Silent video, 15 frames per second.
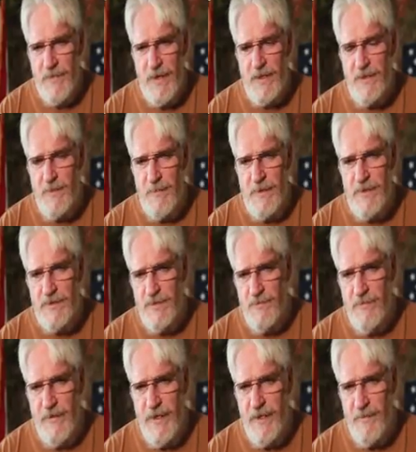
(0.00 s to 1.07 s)
not to
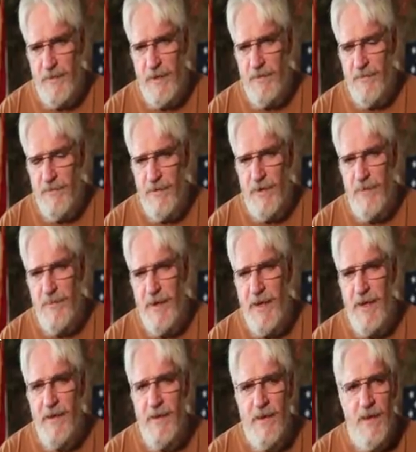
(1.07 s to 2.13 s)
mention Fannie Mae and Freddie
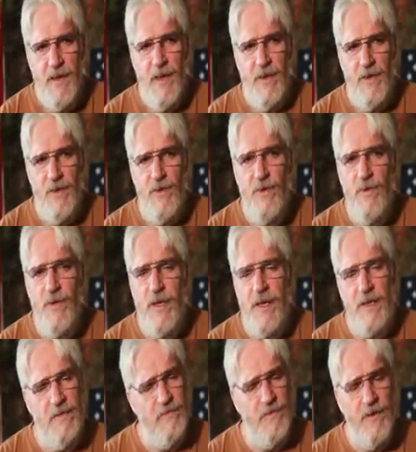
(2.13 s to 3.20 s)
Mac, you
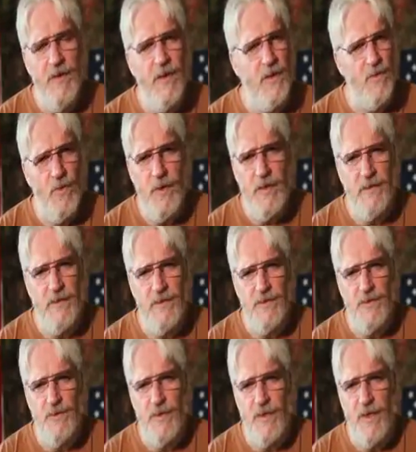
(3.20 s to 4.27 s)
get very quickly
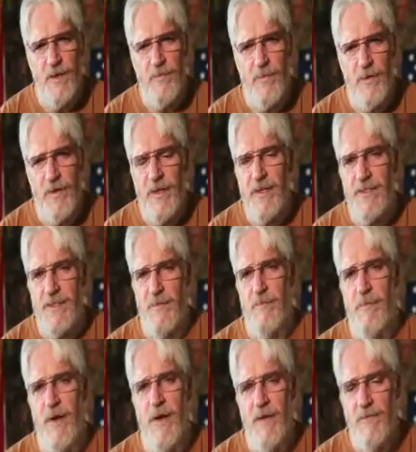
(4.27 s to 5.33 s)
to a number that
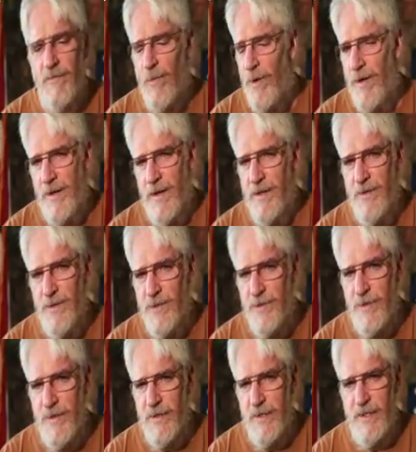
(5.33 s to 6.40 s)
is above $100
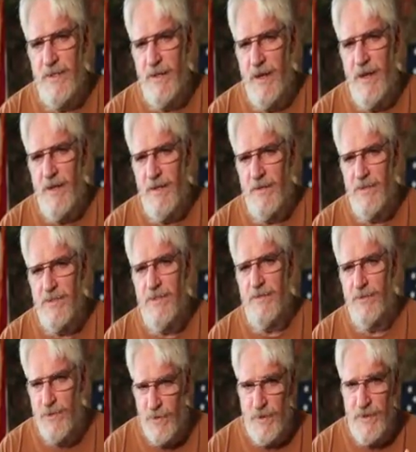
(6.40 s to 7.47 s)
trillion,
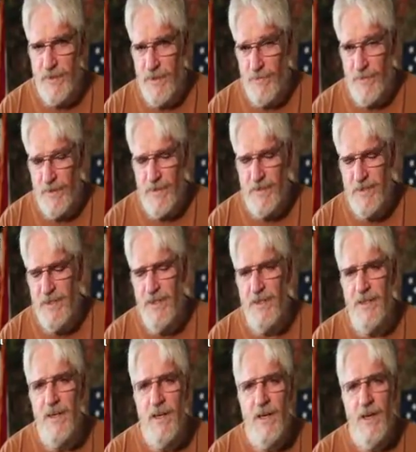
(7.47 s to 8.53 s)
trillion with a
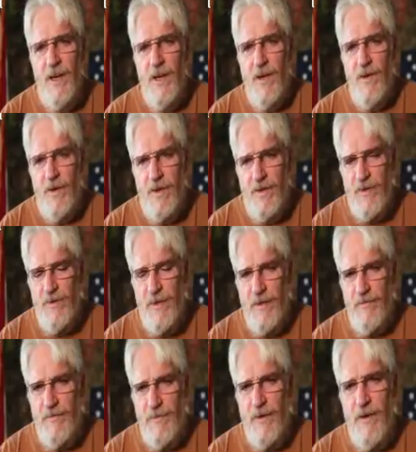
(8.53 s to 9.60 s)
T. You
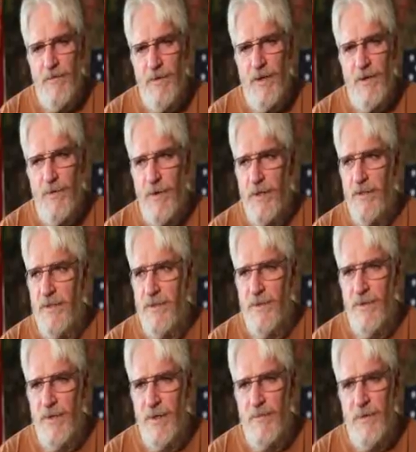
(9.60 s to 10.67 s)
get very quickly
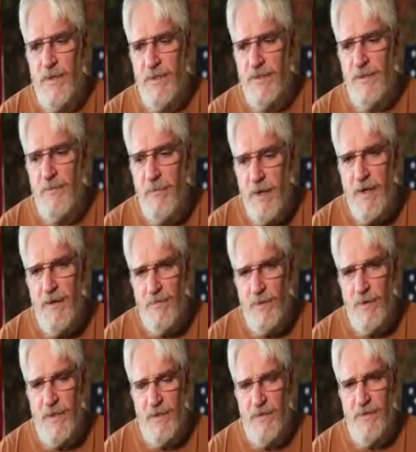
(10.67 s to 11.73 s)
to a number that's above
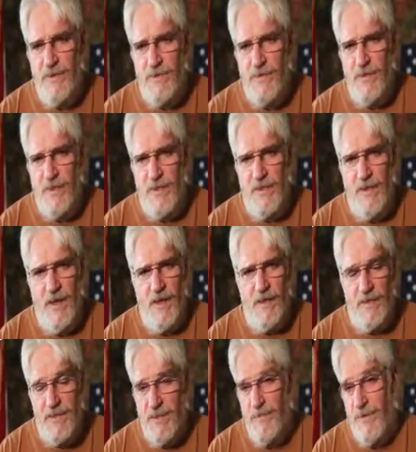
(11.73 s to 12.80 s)
$100 trillion.
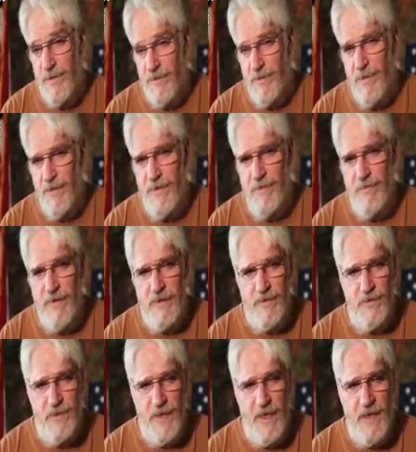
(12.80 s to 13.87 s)
If you throw in the
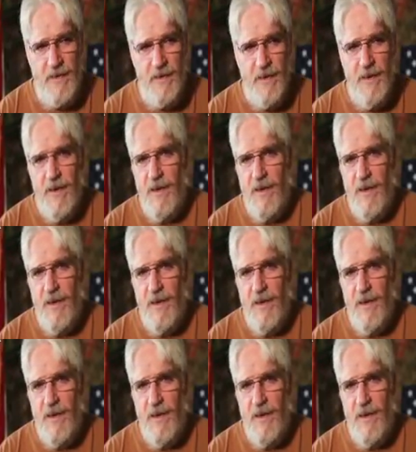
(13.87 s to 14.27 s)
federal debt,